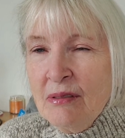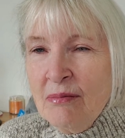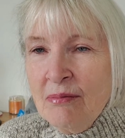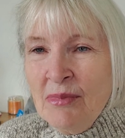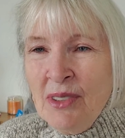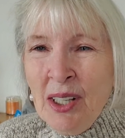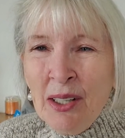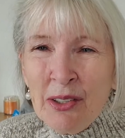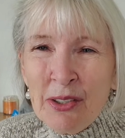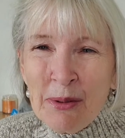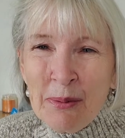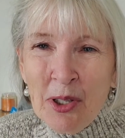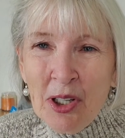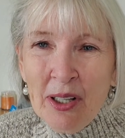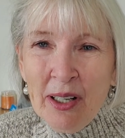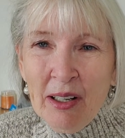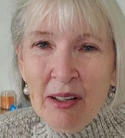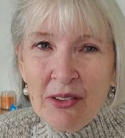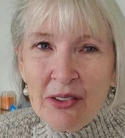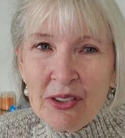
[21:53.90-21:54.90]
Not a small
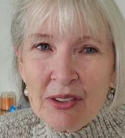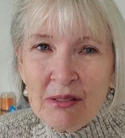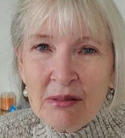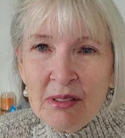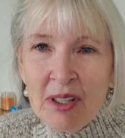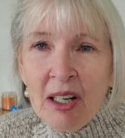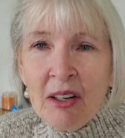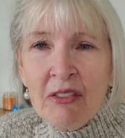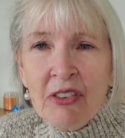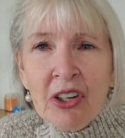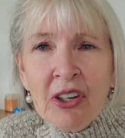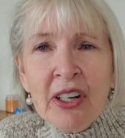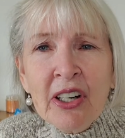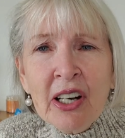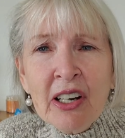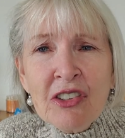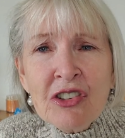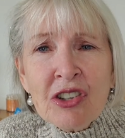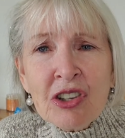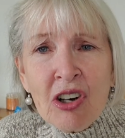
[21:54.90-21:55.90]
house. A very
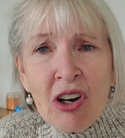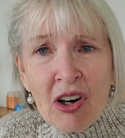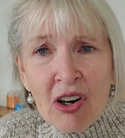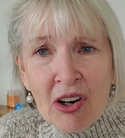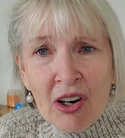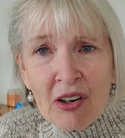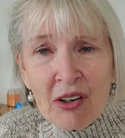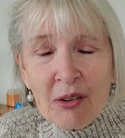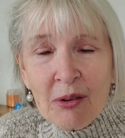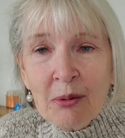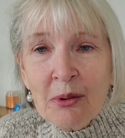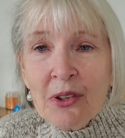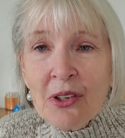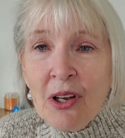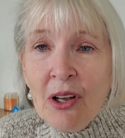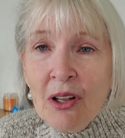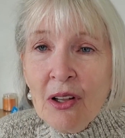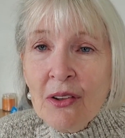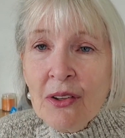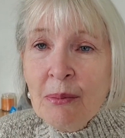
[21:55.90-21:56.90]
nice car with
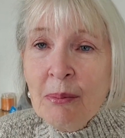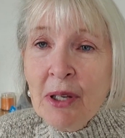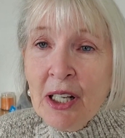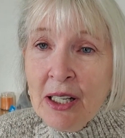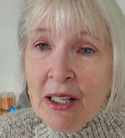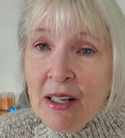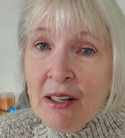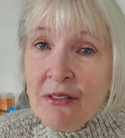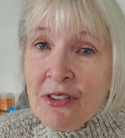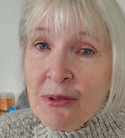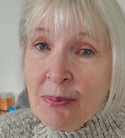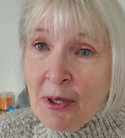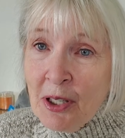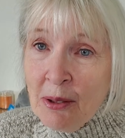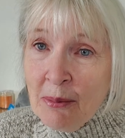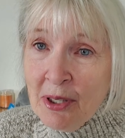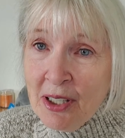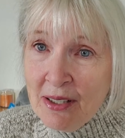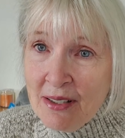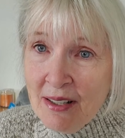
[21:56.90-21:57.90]
all the money I've spent on
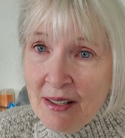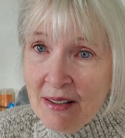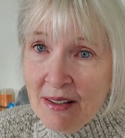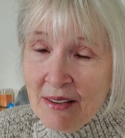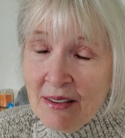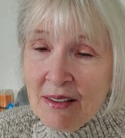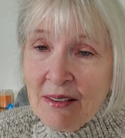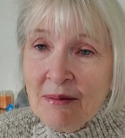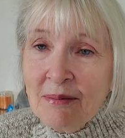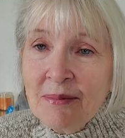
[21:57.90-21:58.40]
my teeth.